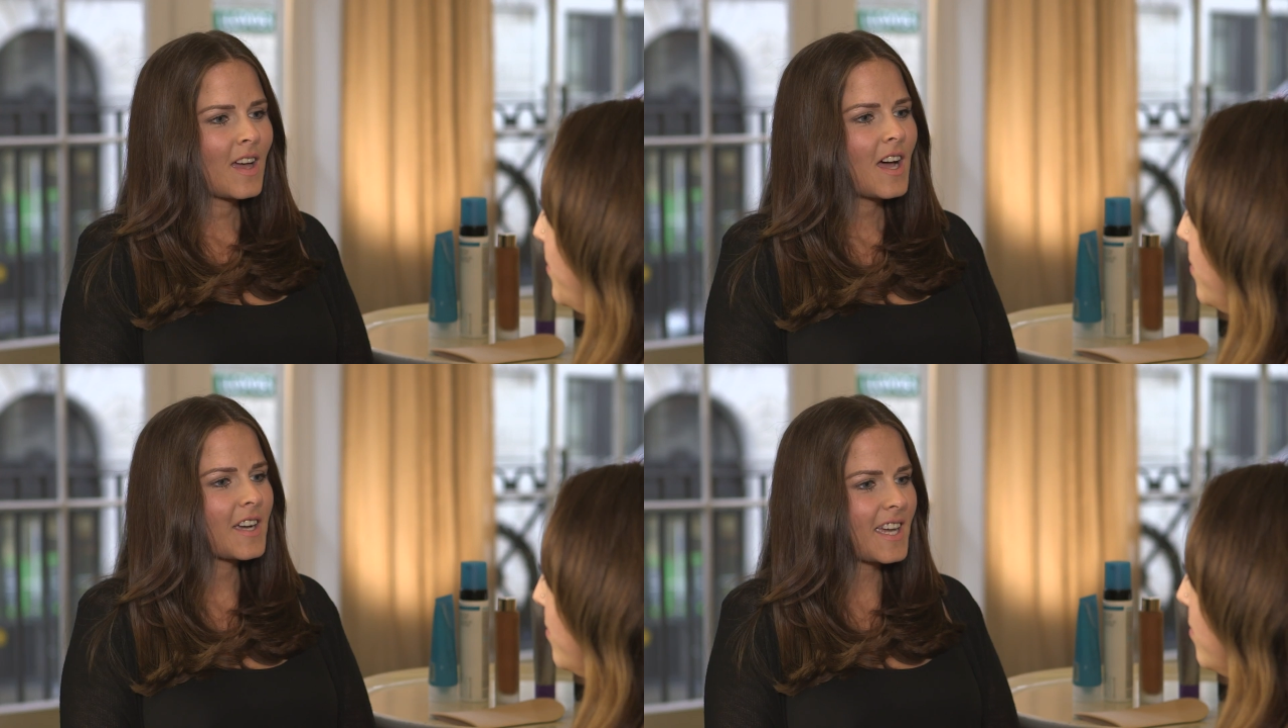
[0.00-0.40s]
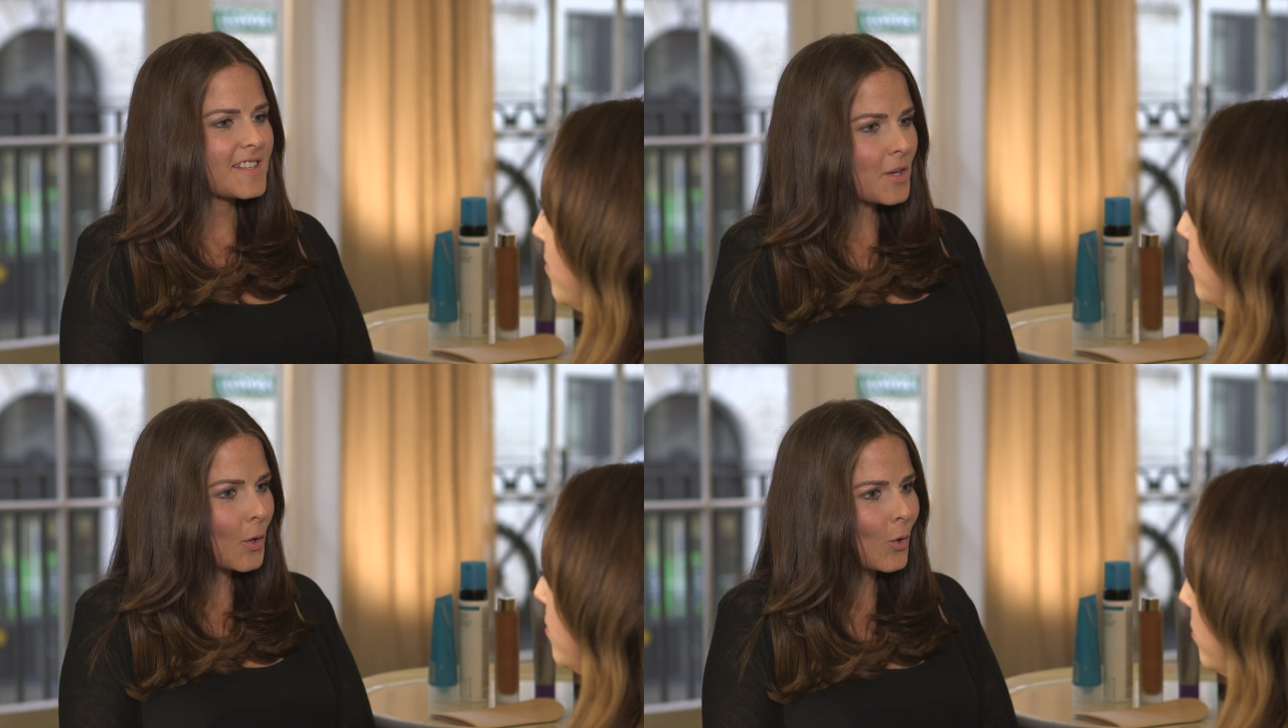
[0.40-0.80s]
Okay,
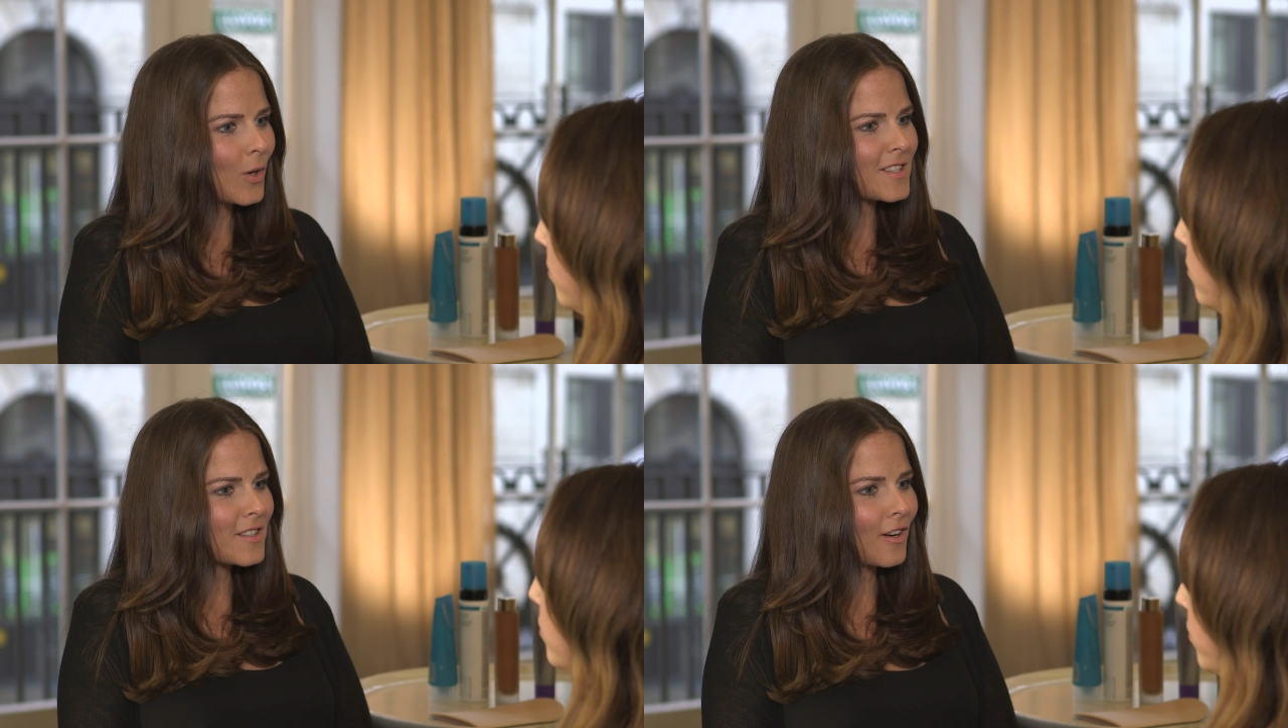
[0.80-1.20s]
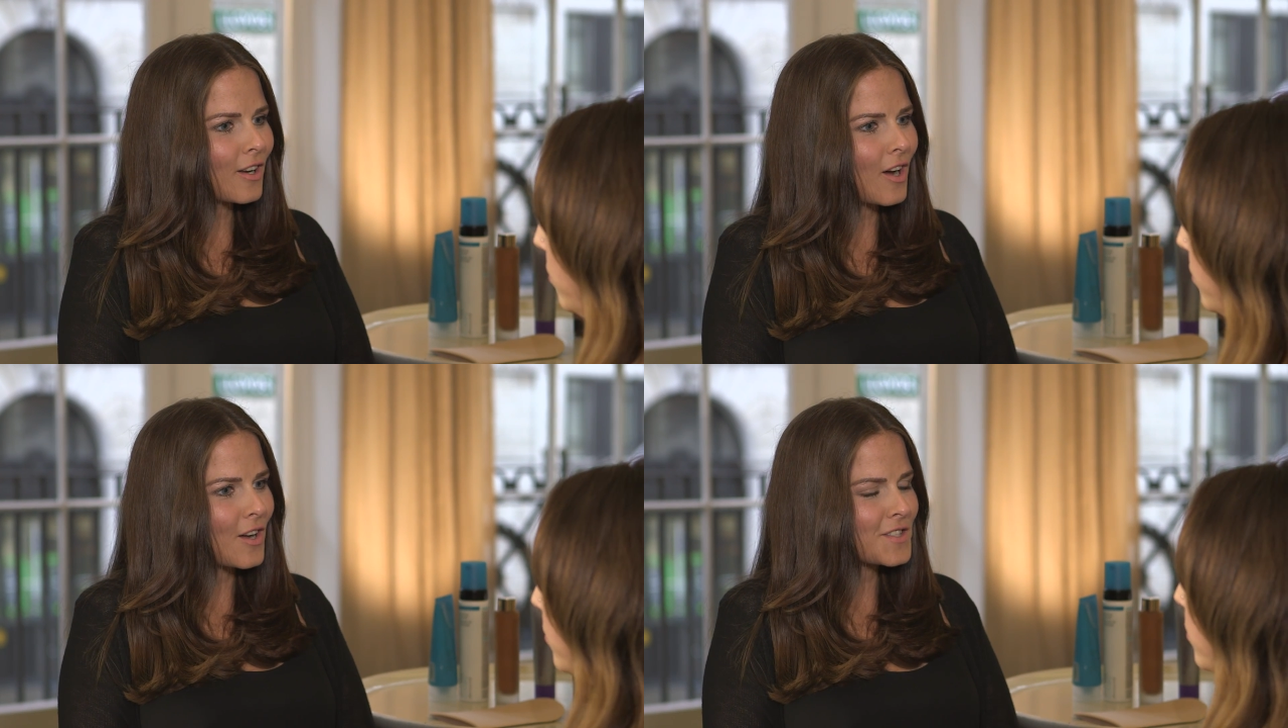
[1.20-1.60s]
so all is not
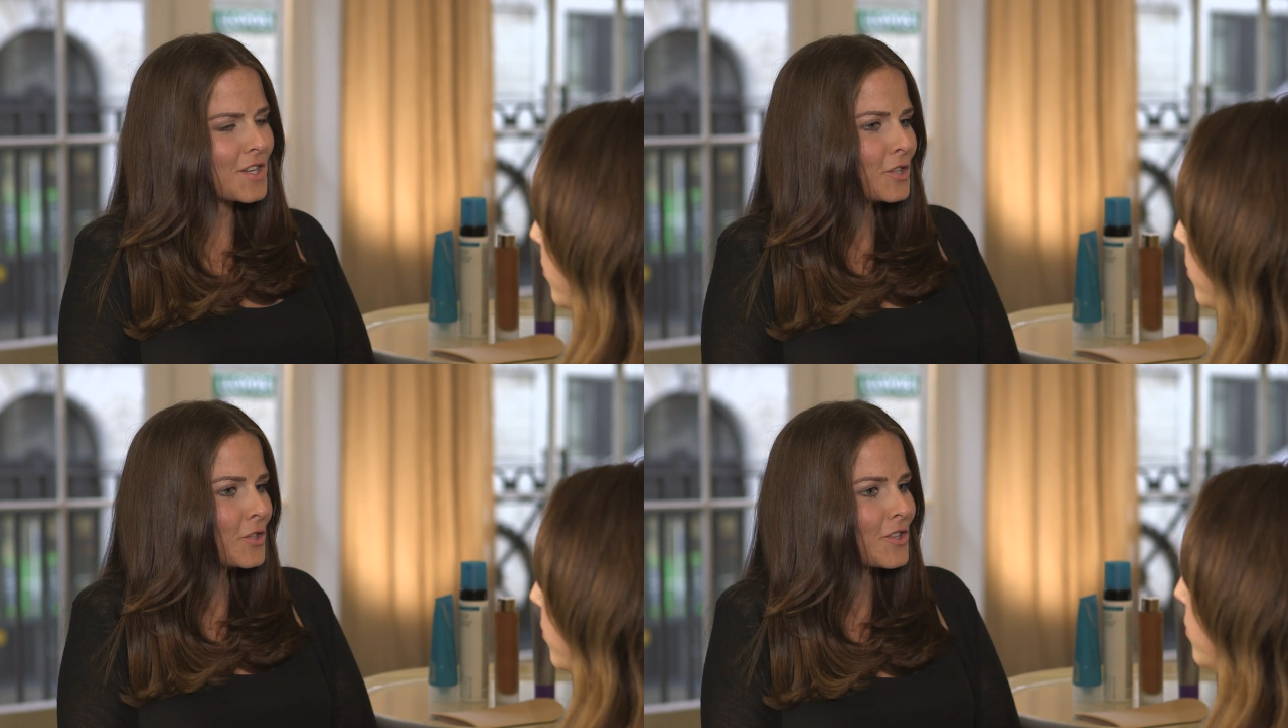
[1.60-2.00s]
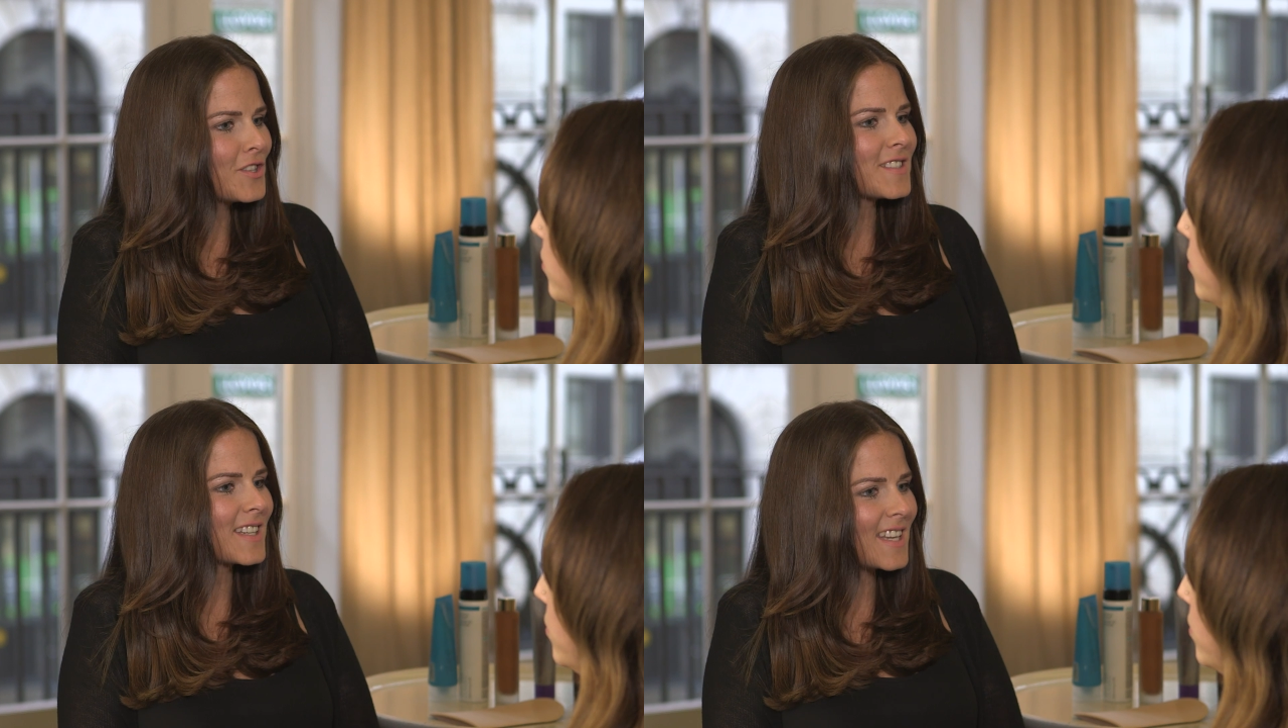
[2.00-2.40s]
lost. You can
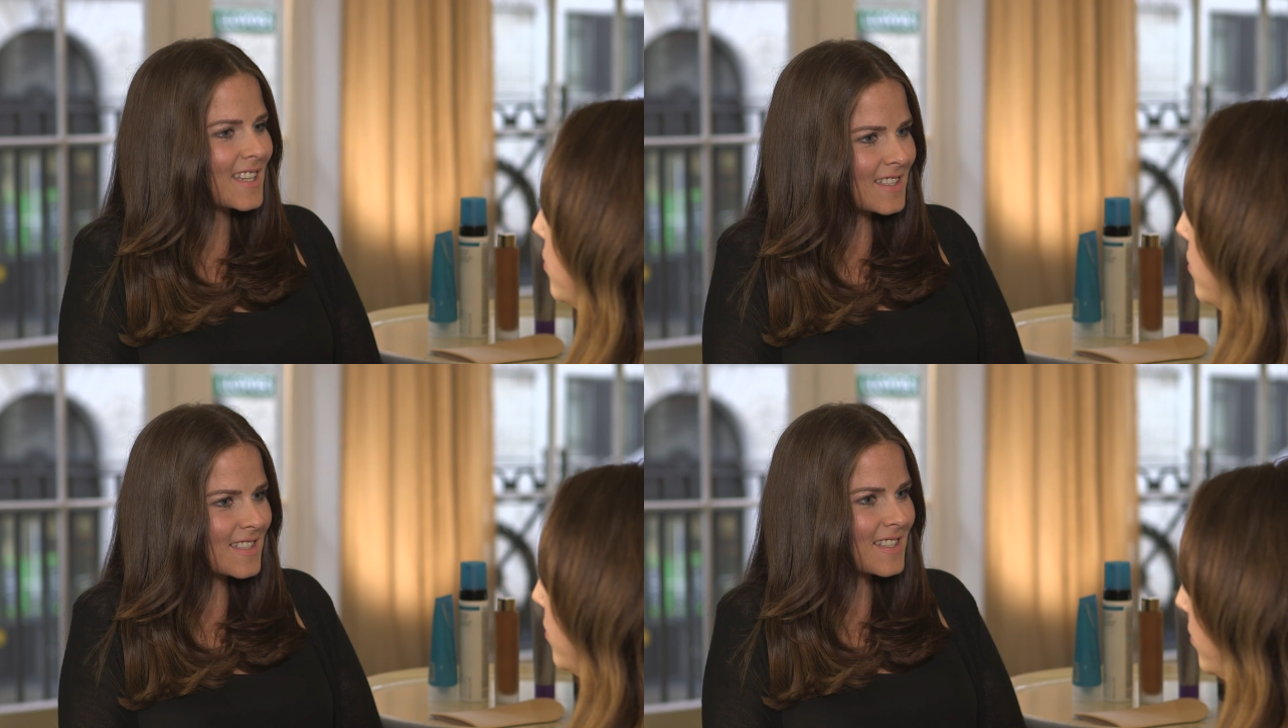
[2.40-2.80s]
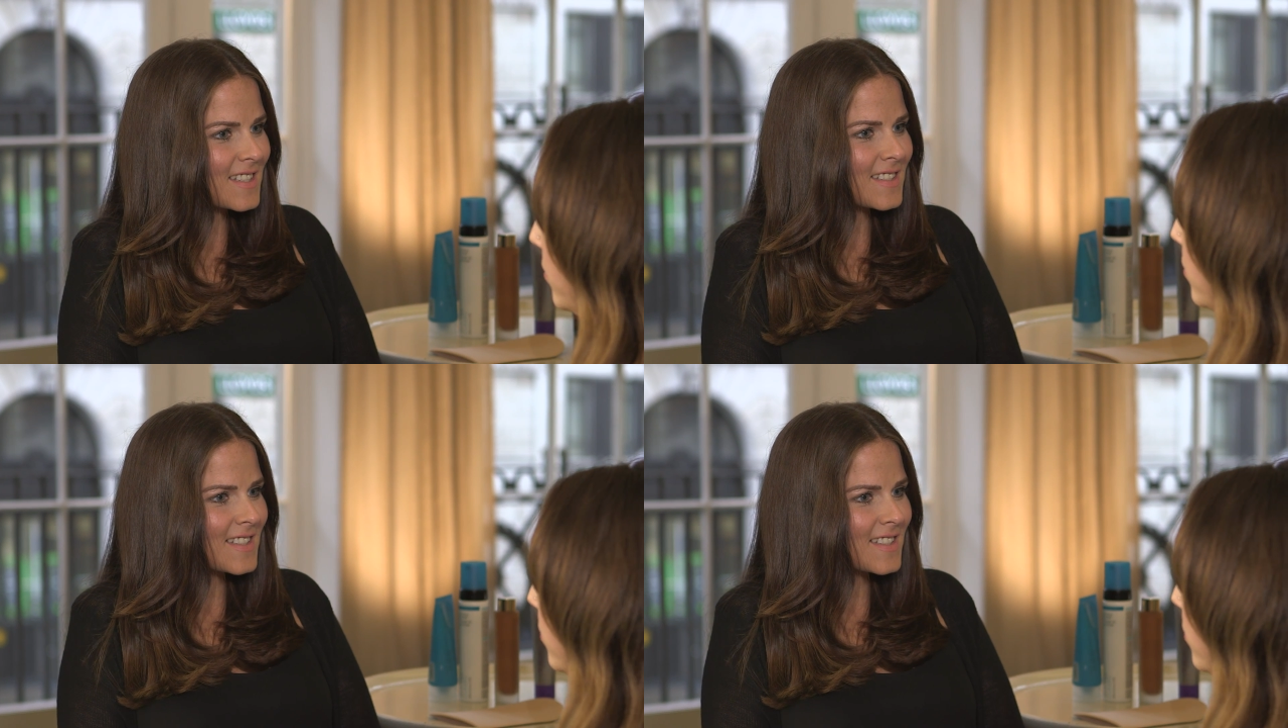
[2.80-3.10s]
use an instant